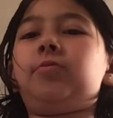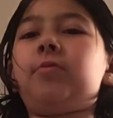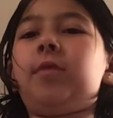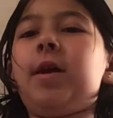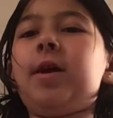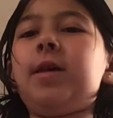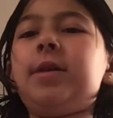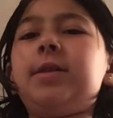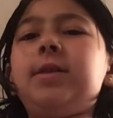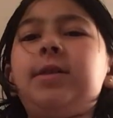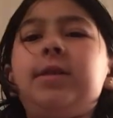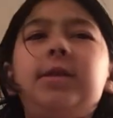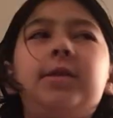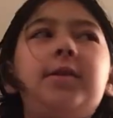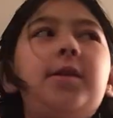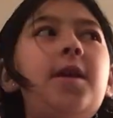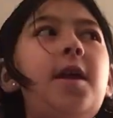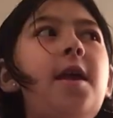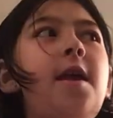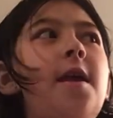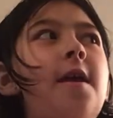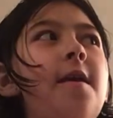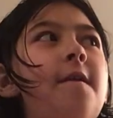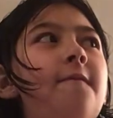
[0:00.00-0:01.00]
dress
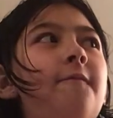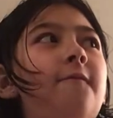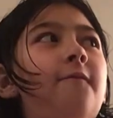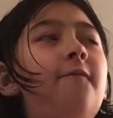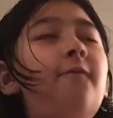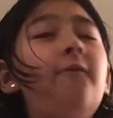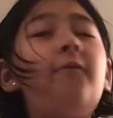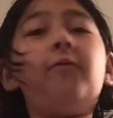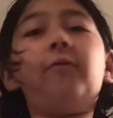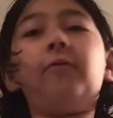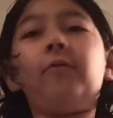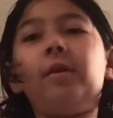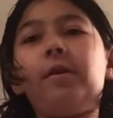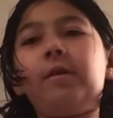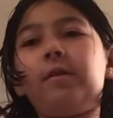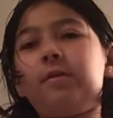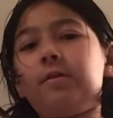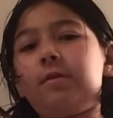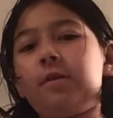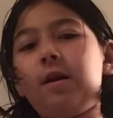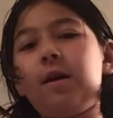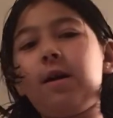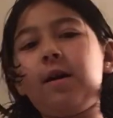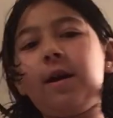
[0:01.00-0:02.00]
if
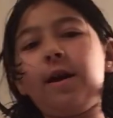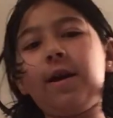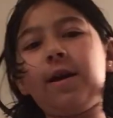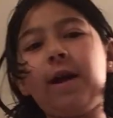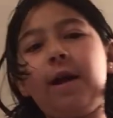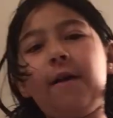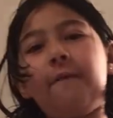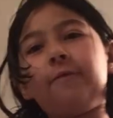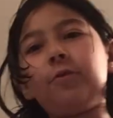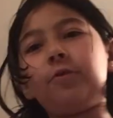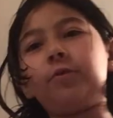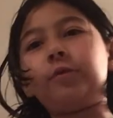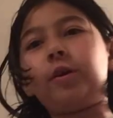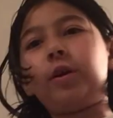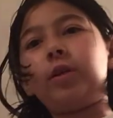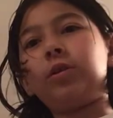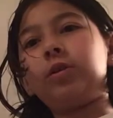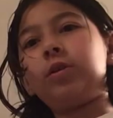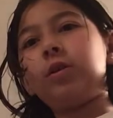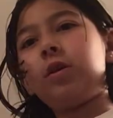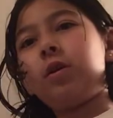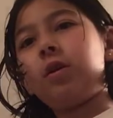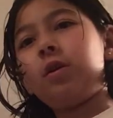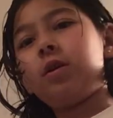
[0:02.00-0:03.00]
I have a
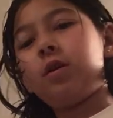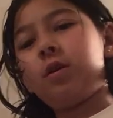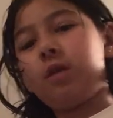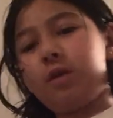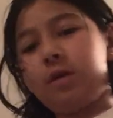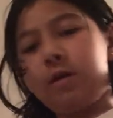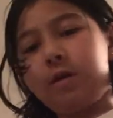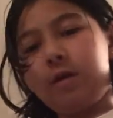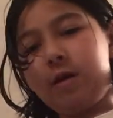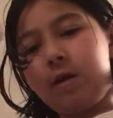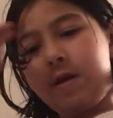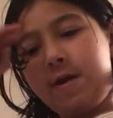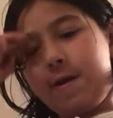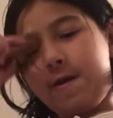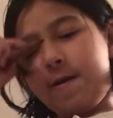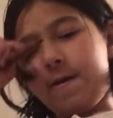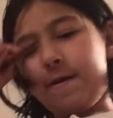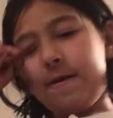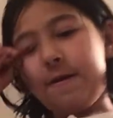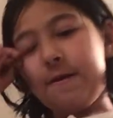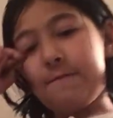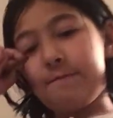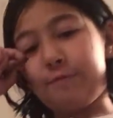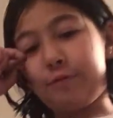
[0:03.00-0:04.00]
dresser,
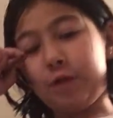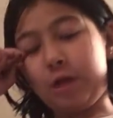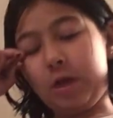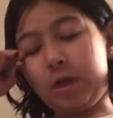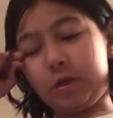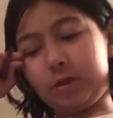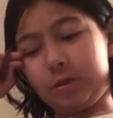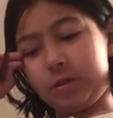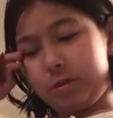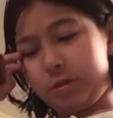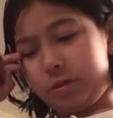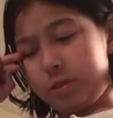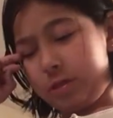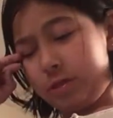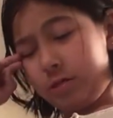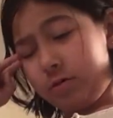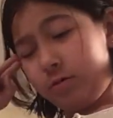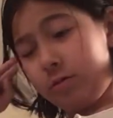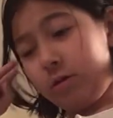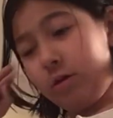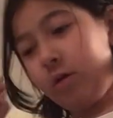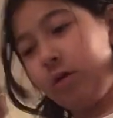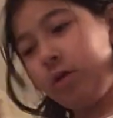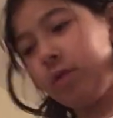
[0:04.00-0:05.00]
and plus,
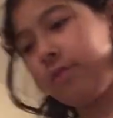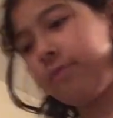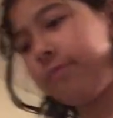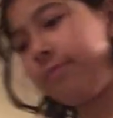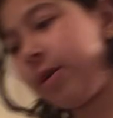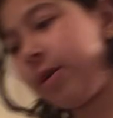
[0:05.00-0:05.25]
all of